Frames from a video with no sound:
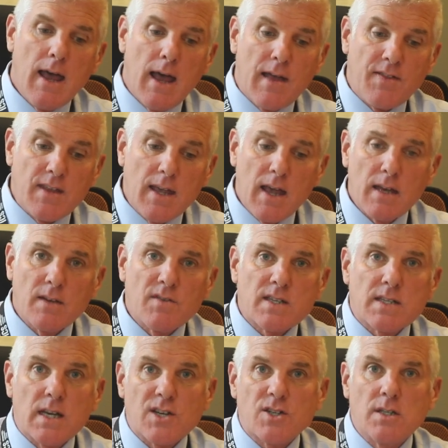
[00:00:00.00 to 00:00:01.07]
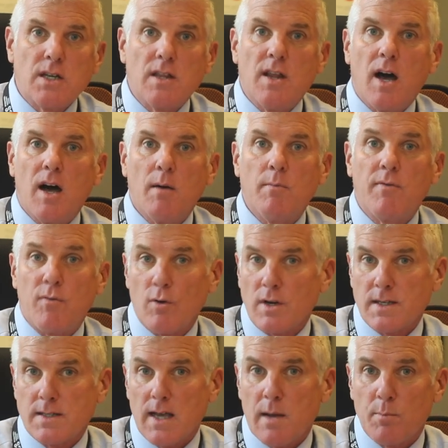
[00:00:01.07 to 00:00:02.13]
At the end of the session in the Hub, for
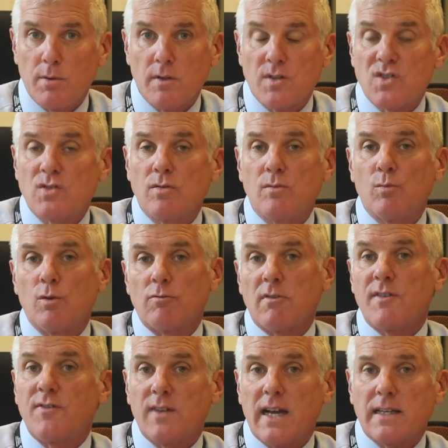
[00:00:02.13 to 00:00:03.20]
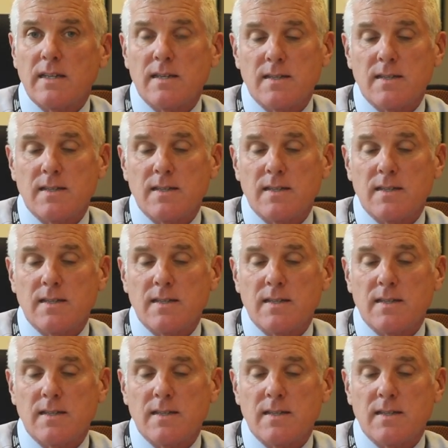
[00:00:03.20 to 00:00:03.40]
example, the student will reflect